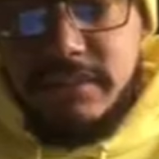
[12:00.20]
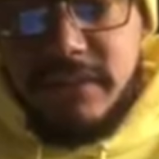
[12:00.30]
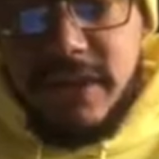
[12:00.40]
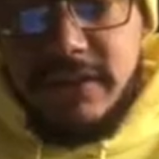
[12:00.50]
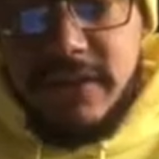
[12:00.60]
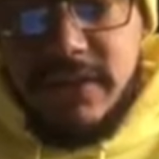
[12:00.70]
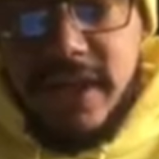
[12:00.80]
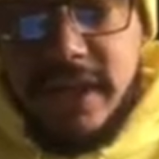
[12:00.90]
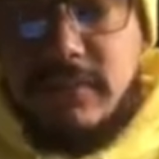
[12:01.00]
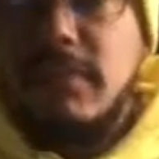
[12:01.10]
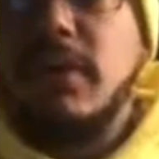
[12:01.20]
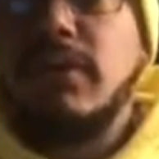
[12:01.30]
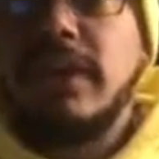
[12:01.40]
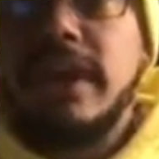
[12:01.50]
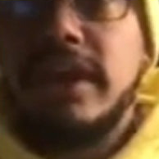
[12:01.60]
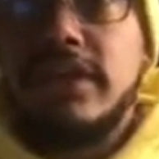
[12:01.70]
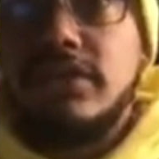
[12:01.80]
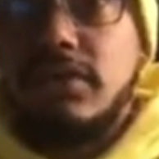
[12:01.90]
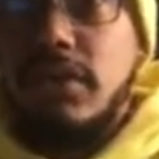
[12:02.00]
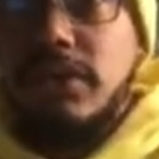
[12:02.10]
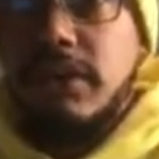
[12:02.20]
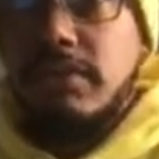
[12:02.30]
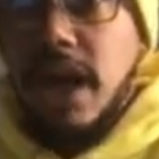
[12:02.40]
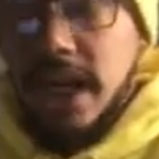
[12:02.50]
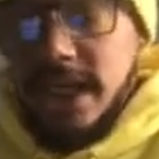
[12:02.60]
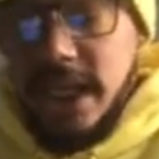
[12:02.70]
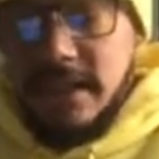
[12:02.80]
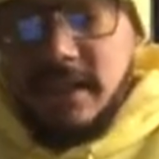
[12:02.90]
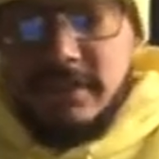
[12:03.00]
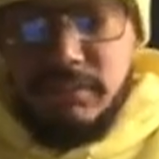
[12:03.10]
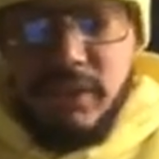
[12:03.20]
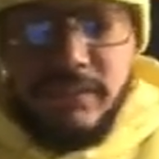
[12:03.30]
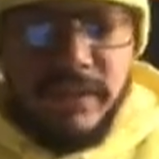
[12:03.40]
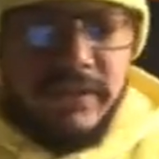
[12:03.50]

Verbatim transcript: to believe that they can remotely control your mind at this point,